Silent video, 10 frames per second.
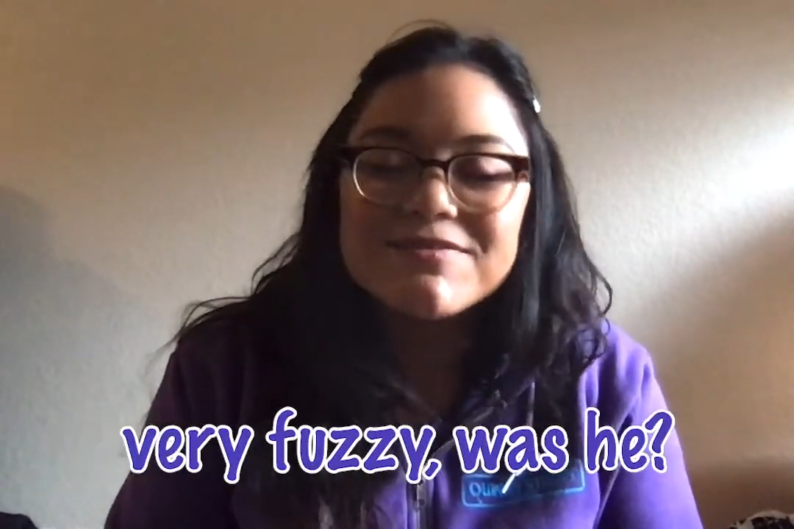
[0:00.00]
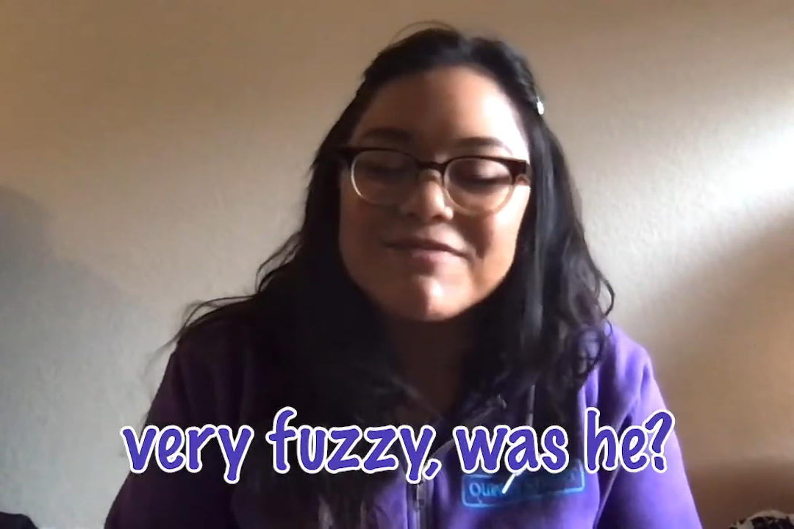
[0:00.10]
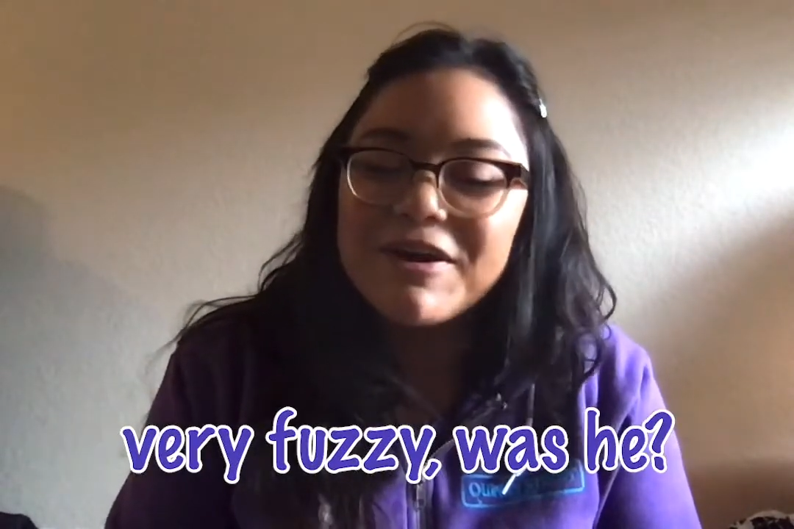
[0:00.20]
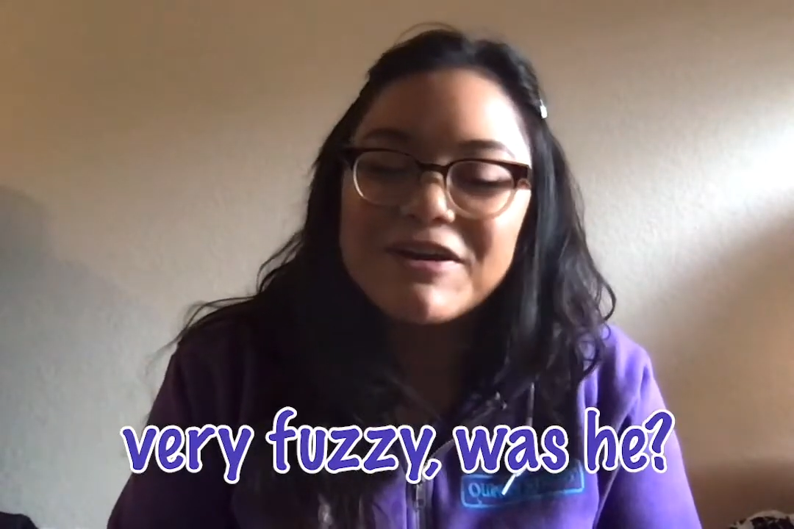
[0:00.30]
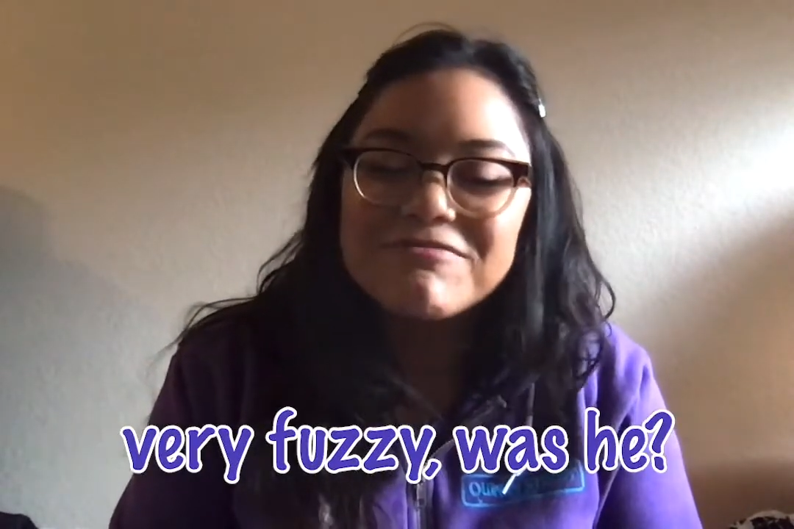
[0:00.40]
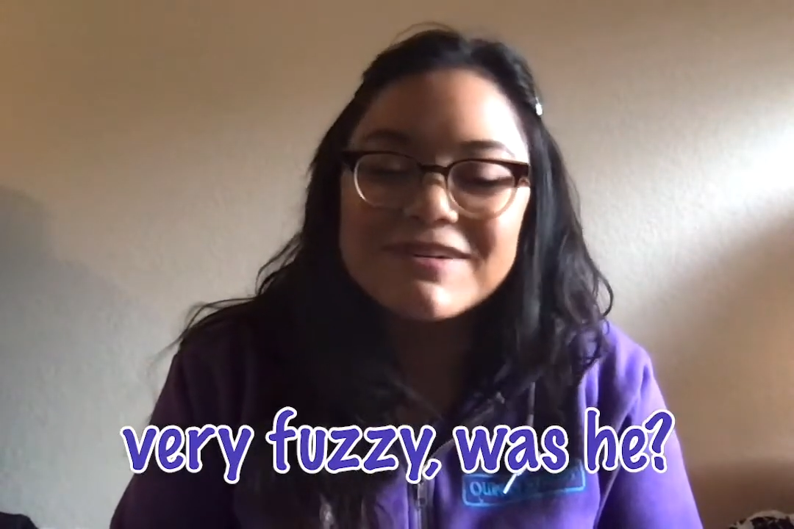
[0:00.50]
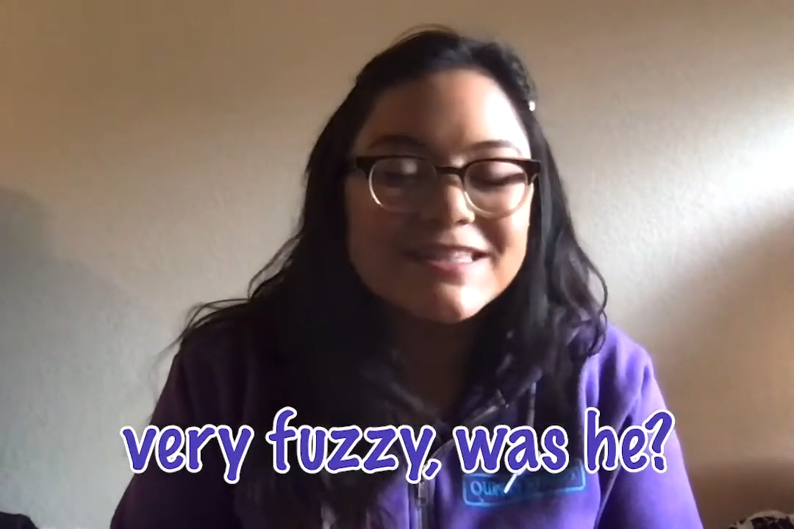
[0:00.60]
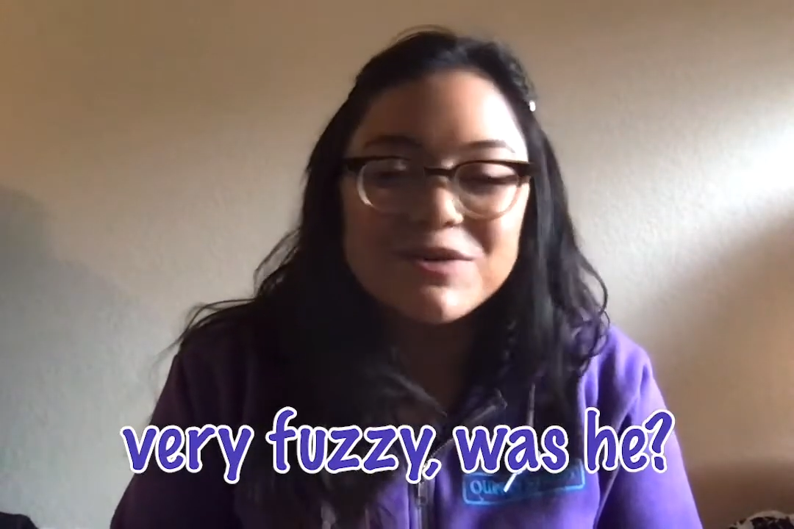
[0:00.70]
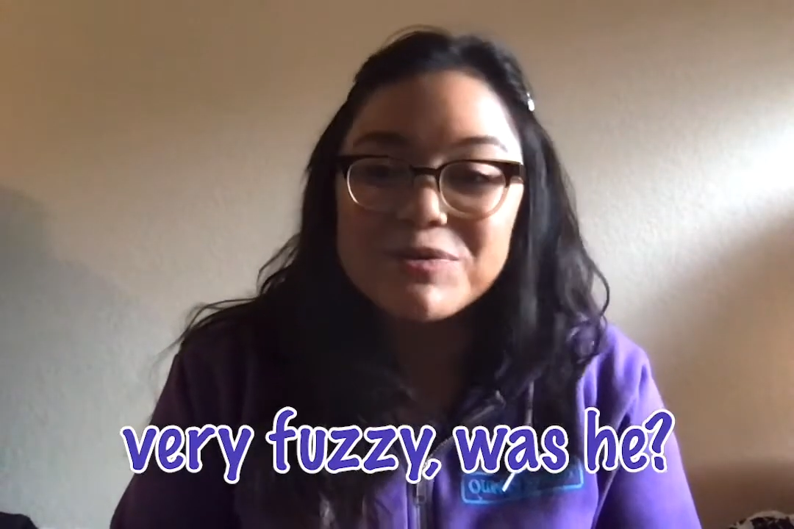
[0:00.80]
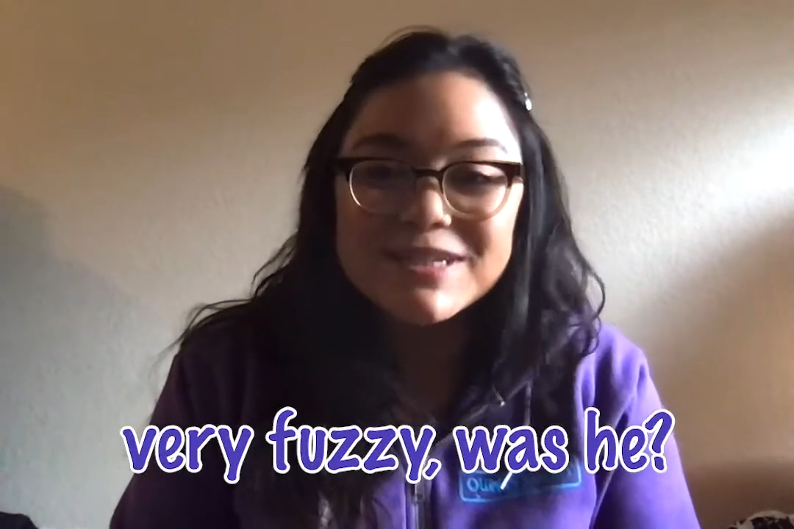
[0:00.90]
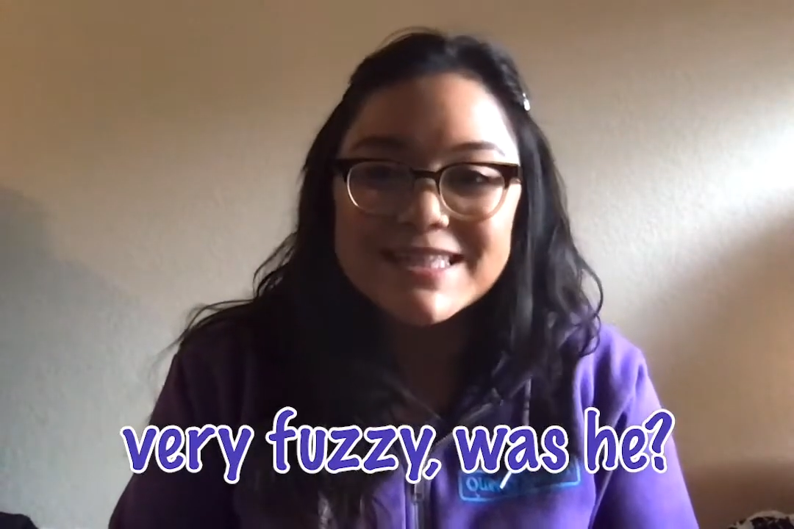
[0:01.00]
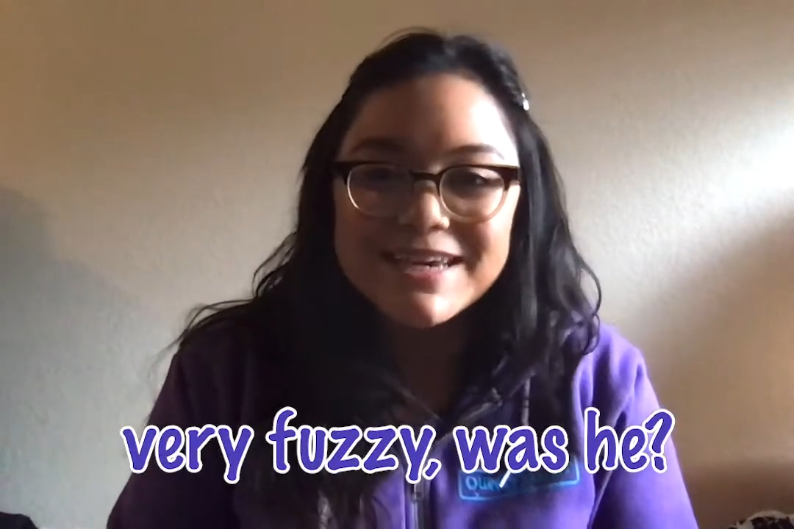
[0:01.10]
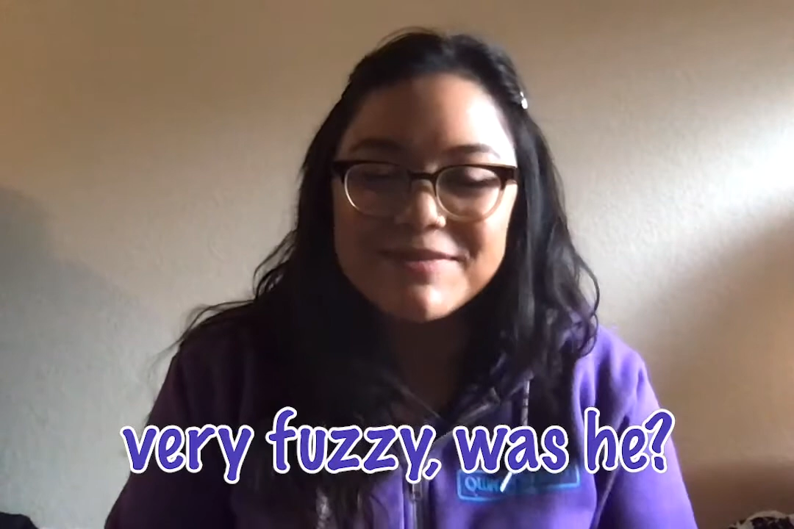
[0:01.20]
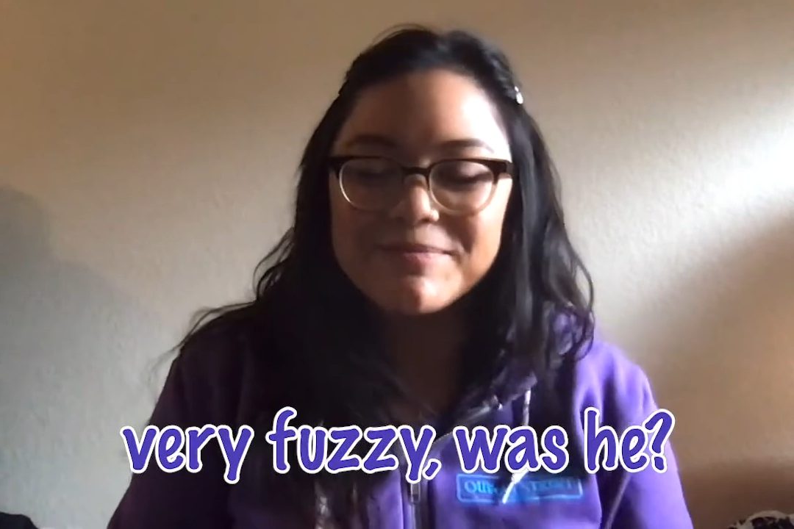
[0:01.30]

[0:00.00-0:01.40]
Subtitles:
very fuzzy, was he?